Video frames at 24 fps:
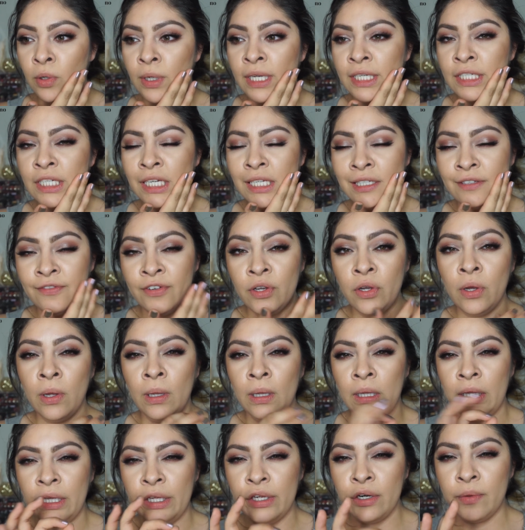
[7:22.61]
It does feel
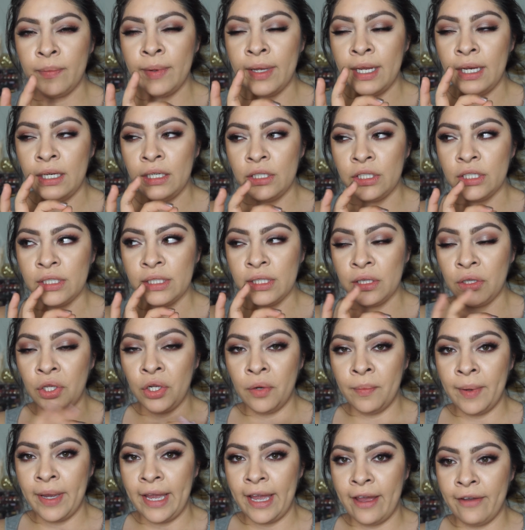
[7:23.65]
just a
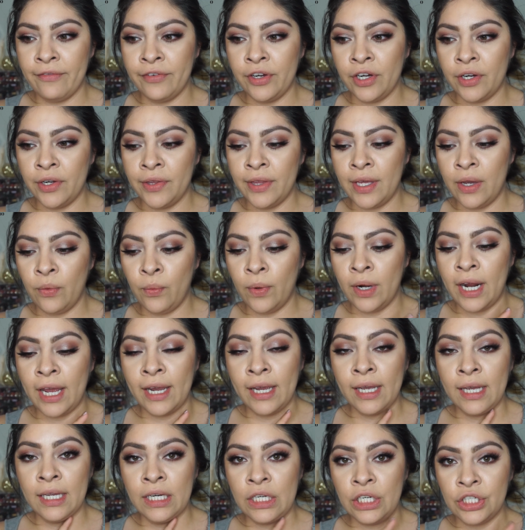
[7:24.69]
little bit heavier than when
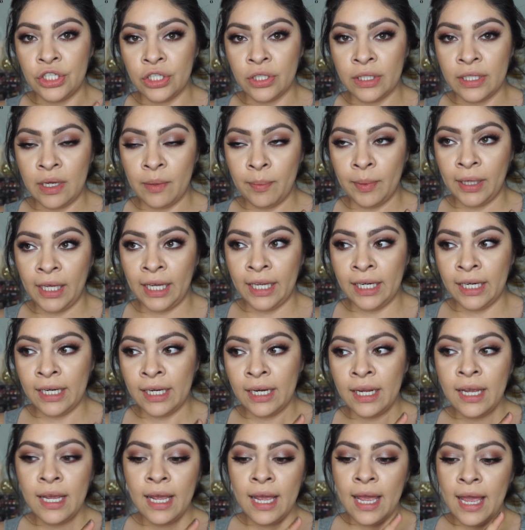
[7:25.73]
I initially applied it.